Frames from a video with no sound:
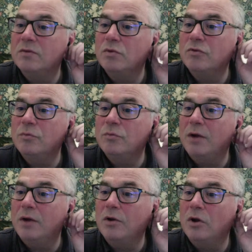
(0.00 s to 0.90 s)
Would you buy
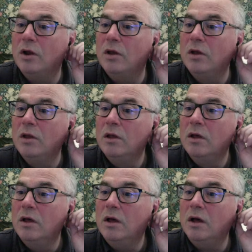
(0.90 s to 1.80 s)
or not?
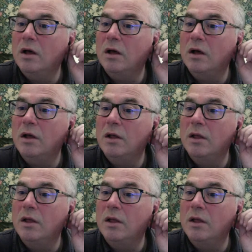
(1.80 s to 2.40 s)
Uh,